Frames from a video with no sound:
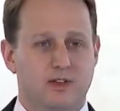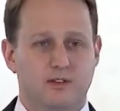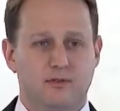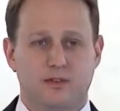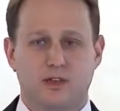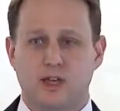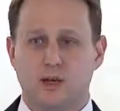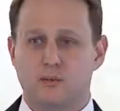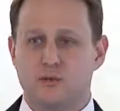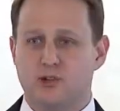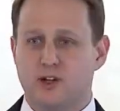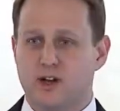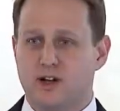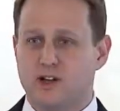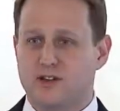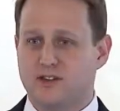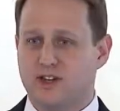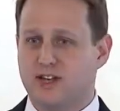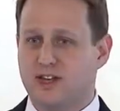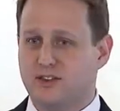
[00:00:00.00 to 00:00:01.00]
If Gibbs
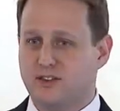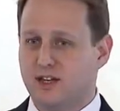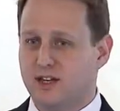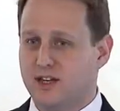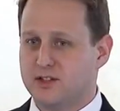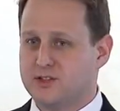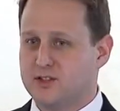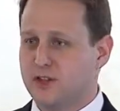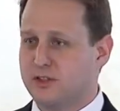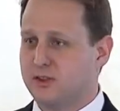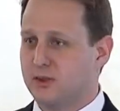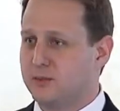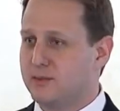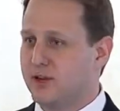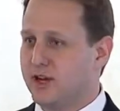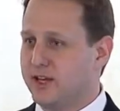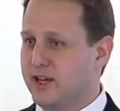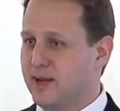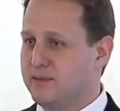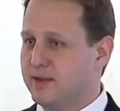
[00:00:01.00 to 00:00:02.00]
taught us anything, it's that
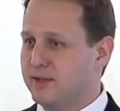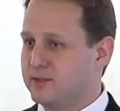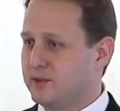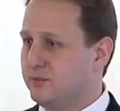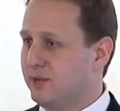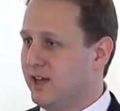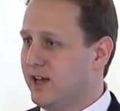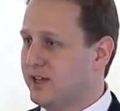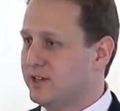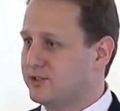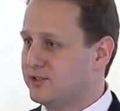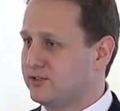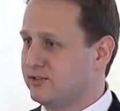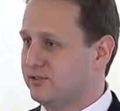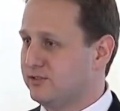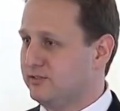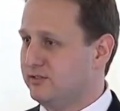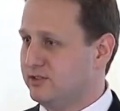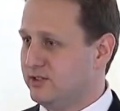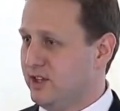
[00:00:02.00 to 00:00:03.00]
thermodynamics applies
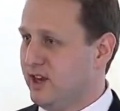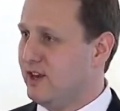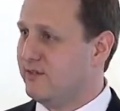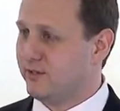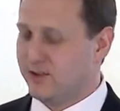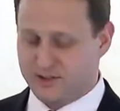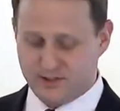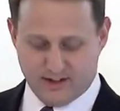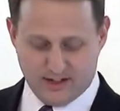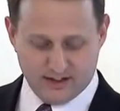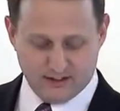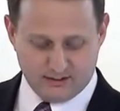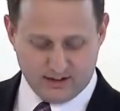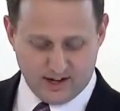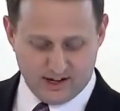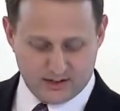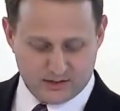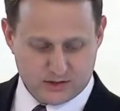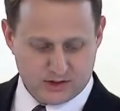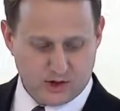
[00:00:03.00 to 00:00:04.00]
to everything,
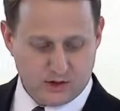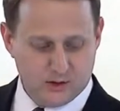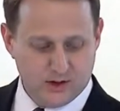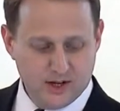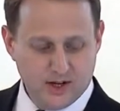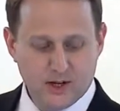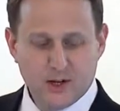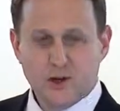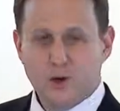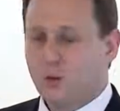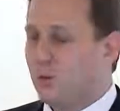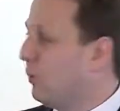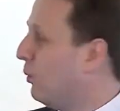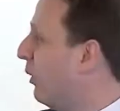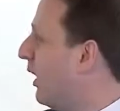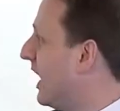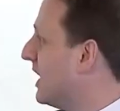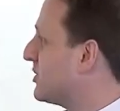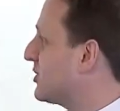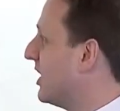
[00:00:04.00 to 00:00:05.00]
right? So
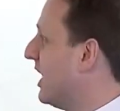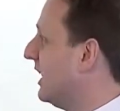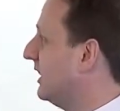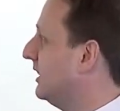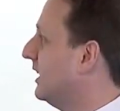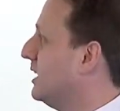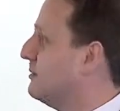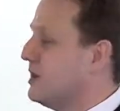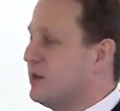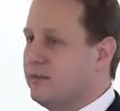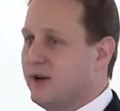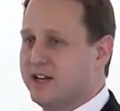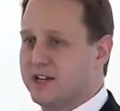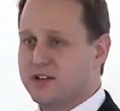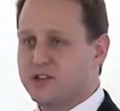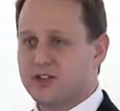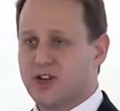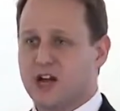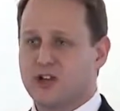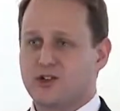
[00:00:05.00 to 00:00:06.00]
why should I limit my
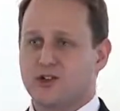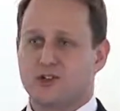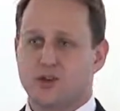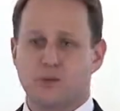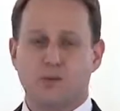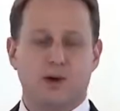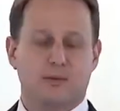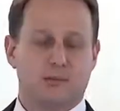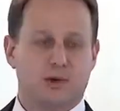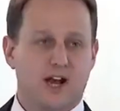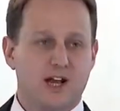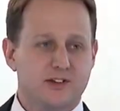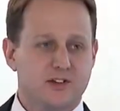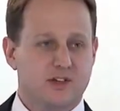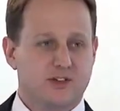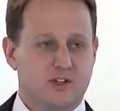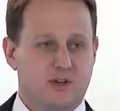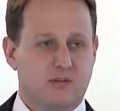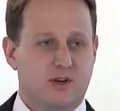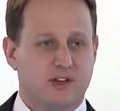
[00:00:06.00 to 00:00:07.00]
discussion to one
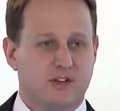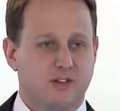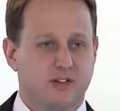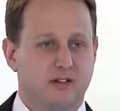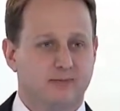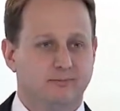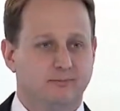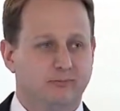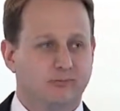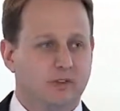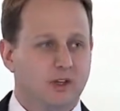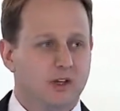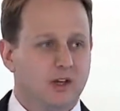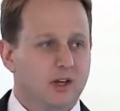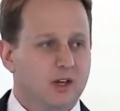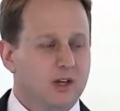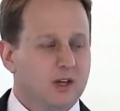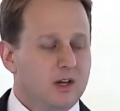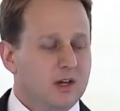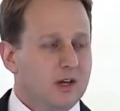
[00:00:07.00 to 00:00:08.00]
processing method?
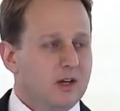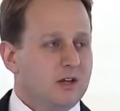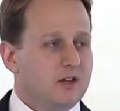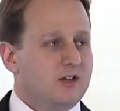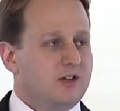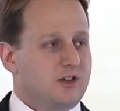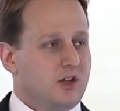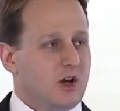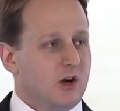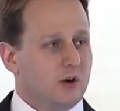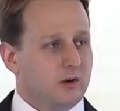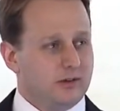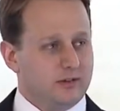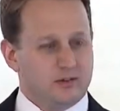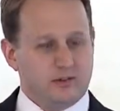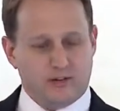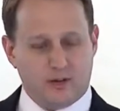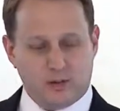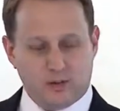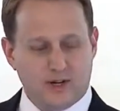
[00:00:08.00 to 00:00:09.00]
So
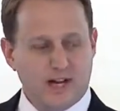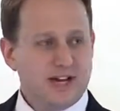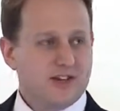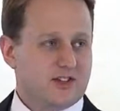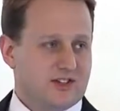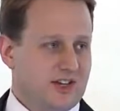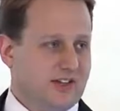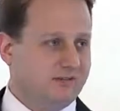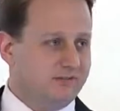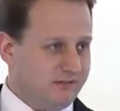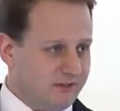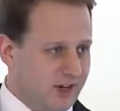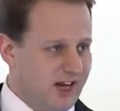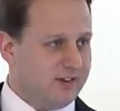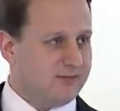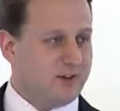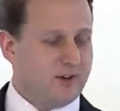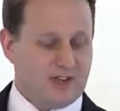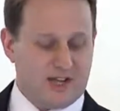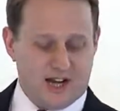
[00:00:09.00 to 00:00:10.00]
the reason,
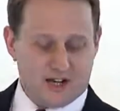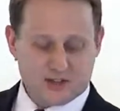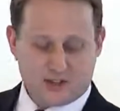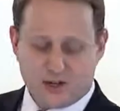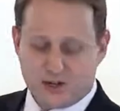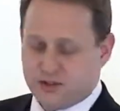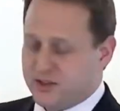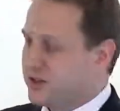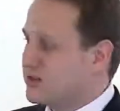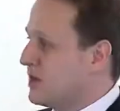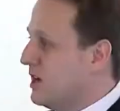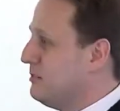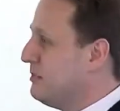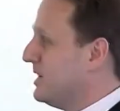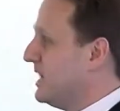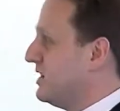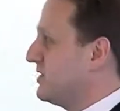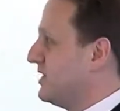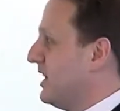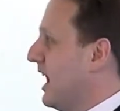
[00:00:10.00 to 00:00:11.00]
Jennifer, that I started this
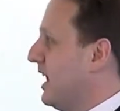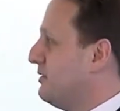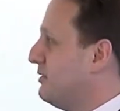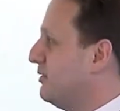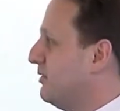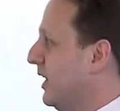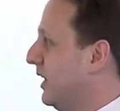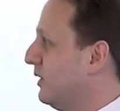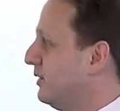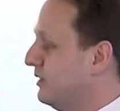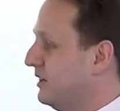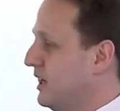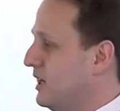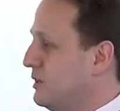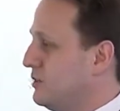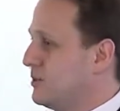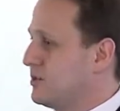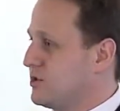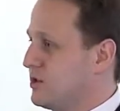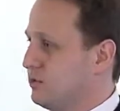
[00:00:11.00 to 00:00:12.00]
company is I felt
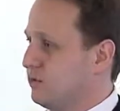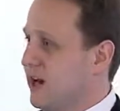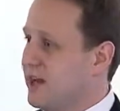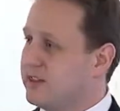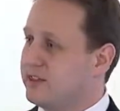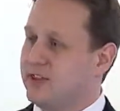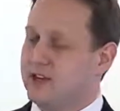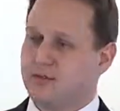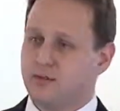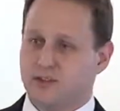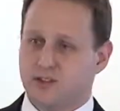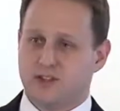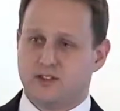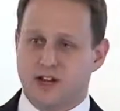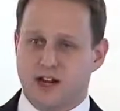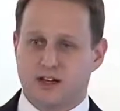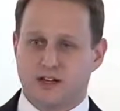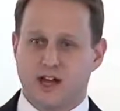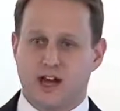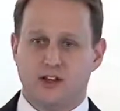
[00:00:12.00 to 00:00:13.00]
that it was the right thing for the
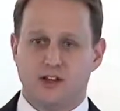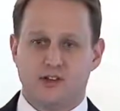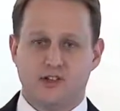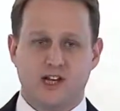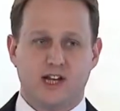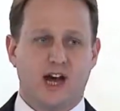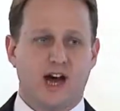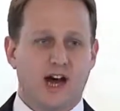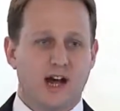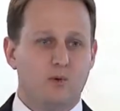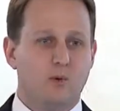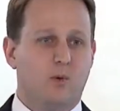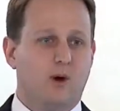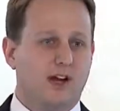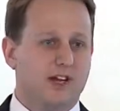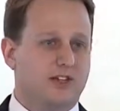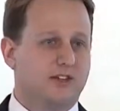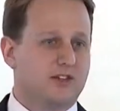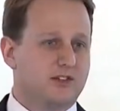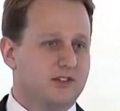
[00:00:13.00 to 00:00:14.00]
technology. I
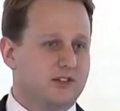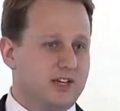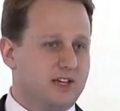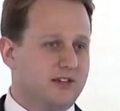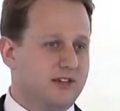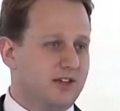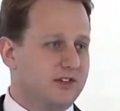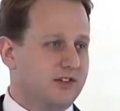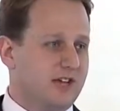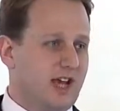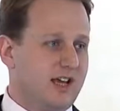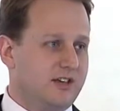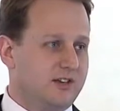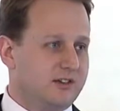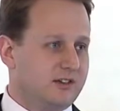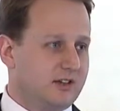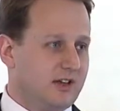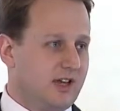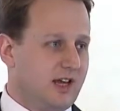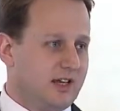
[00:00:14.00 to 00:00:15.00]
wanted to see this
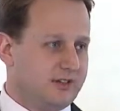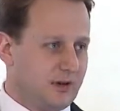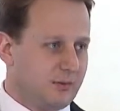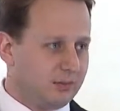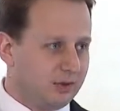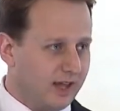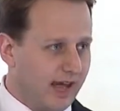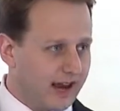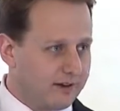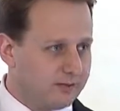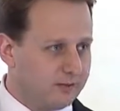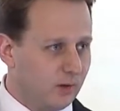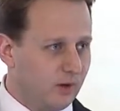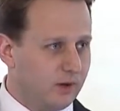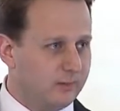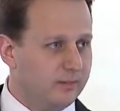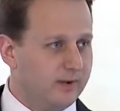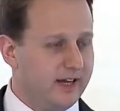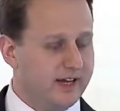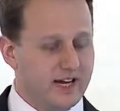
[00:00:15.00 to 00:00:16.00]
as a
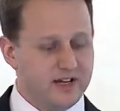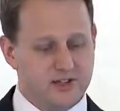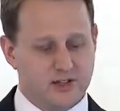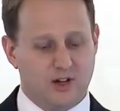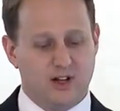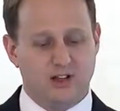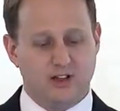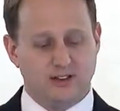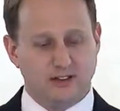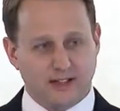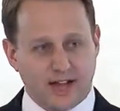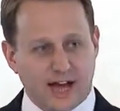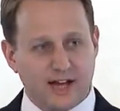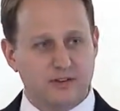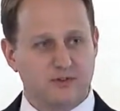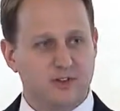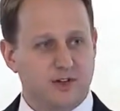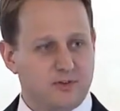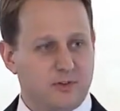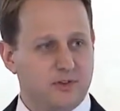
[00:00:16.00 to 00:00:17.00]
platform, and I saw a
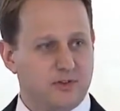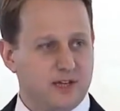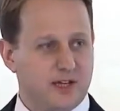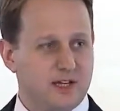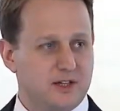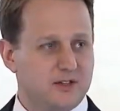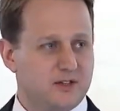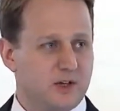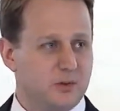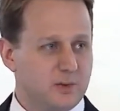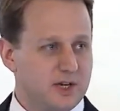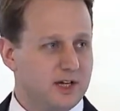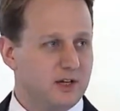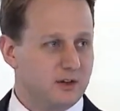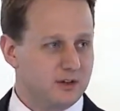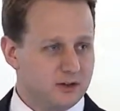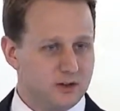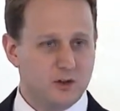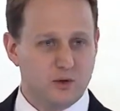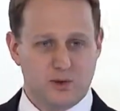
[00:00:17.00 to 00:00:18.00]
lot of different things that we
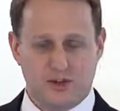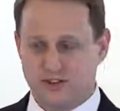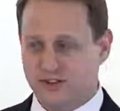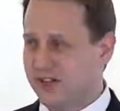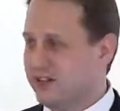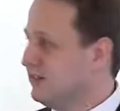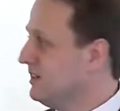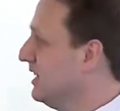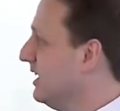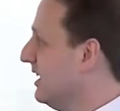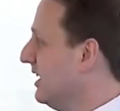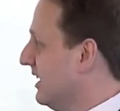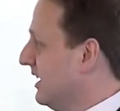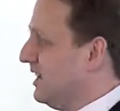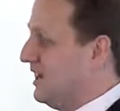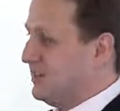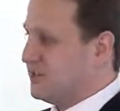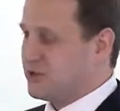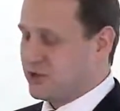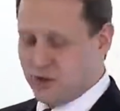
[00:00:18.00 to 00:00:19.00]
could do with it.
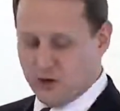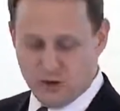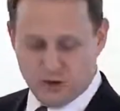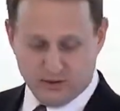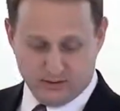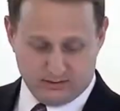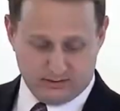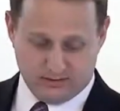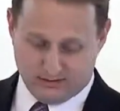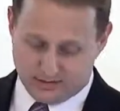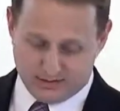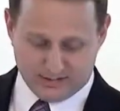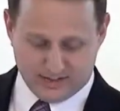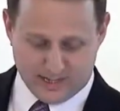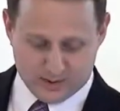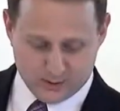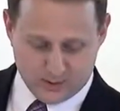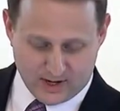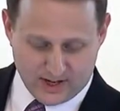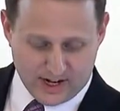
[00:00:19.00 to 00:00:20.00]
And so
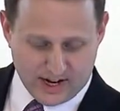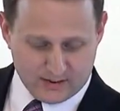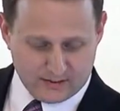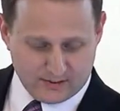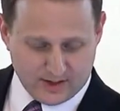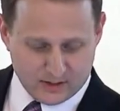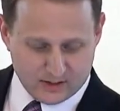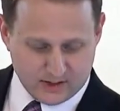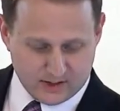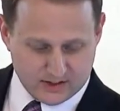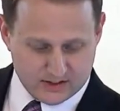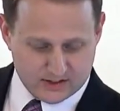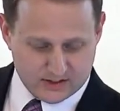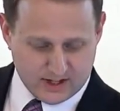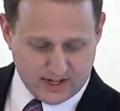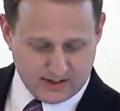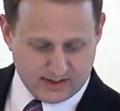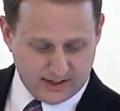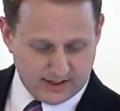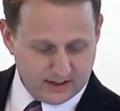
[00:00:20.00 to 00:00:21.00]
that's why I founded
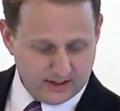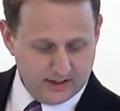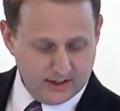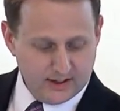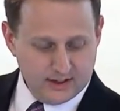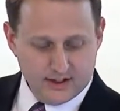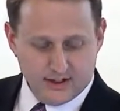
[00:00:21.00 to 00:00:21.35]
Xtalic.